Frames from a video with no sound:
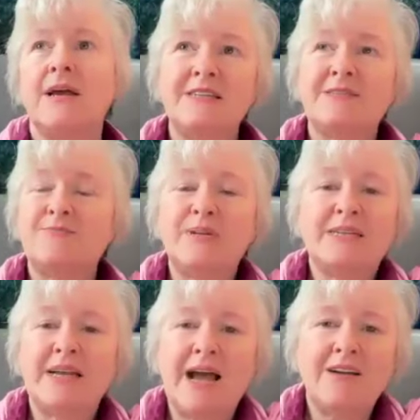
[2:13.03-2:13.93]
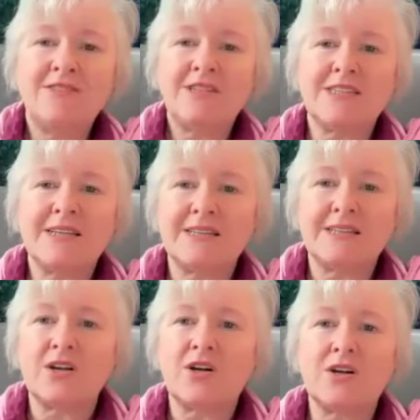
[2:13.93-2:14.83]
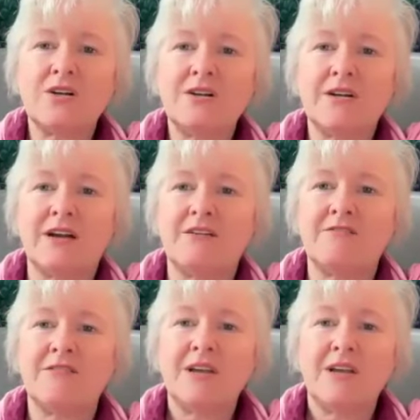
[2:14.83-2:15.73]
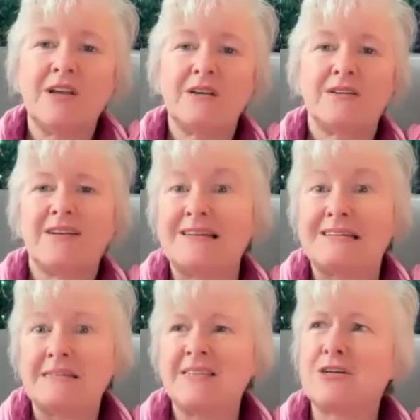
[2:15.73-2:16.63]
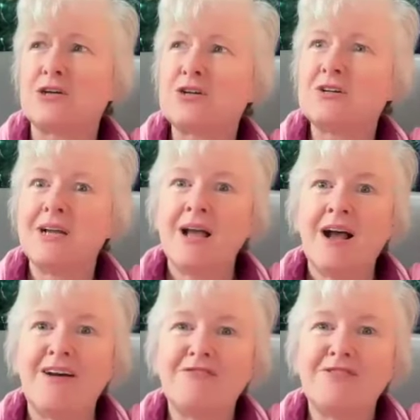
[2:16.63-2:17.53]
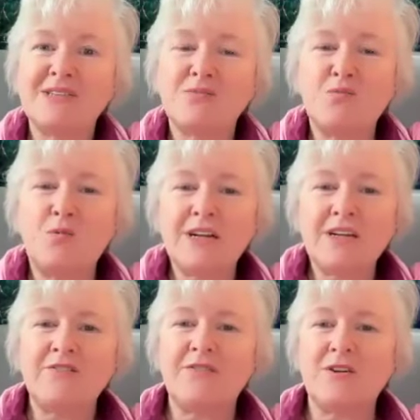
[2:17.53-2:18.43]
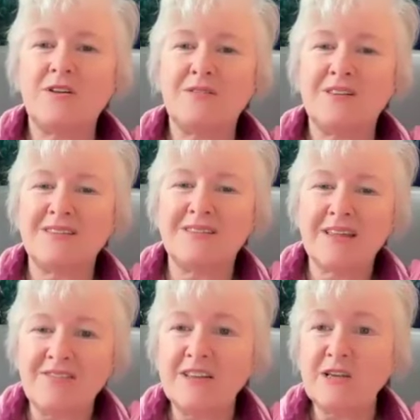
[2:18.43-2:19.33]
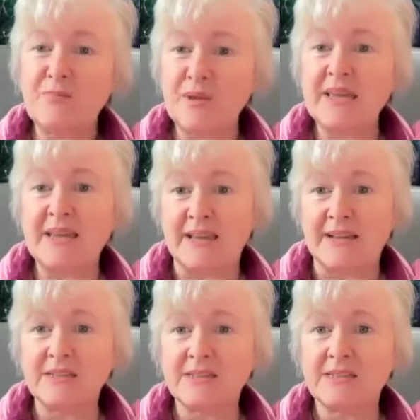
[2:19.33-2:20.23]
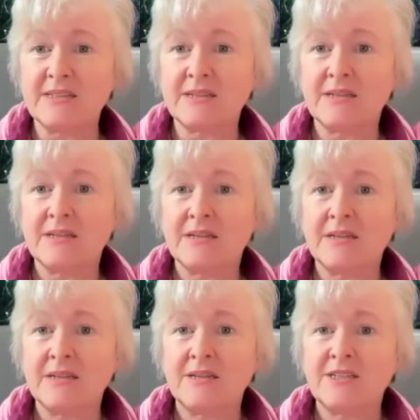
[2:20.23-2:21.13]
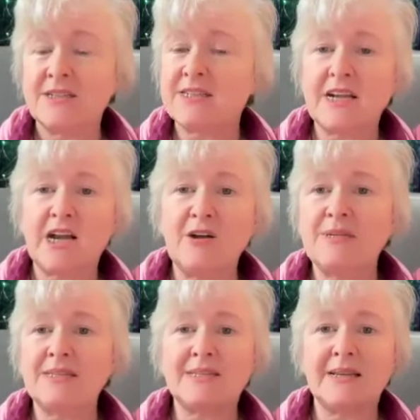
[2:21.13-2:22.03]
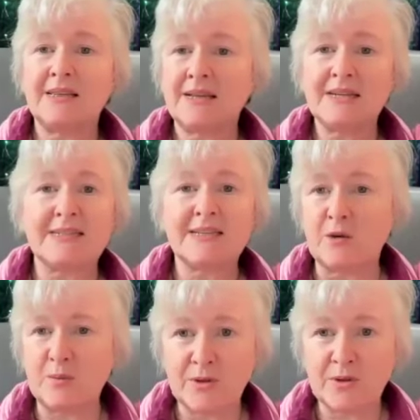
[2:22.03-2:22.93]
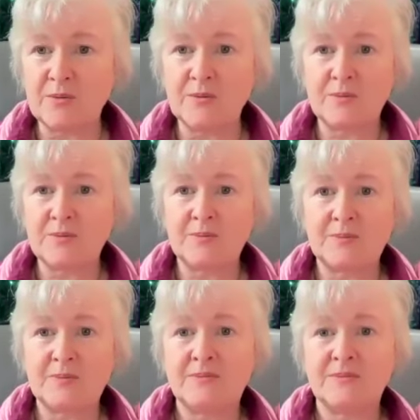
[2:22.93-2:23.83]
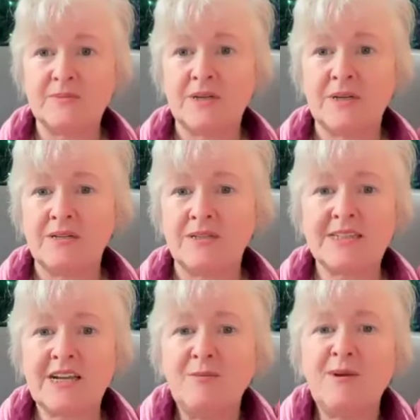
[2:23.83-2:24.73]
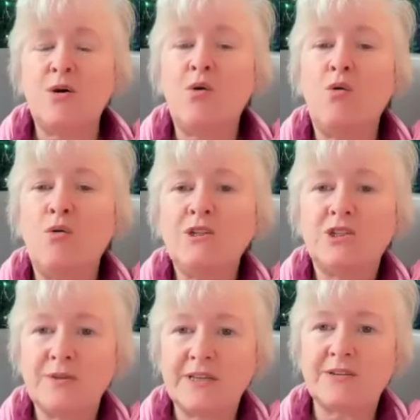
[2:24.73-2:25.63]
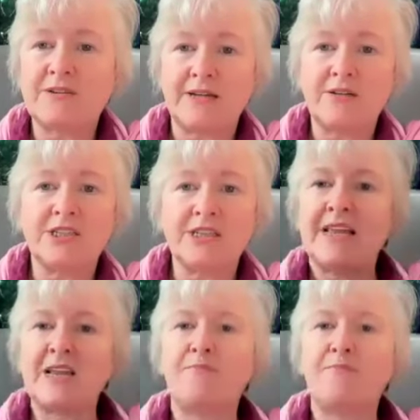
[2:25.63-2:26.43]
But to have just like this herd of, is it a herd of these wonderful, lovely beings just come and say, let us help you. Just come and hold you in their energy, like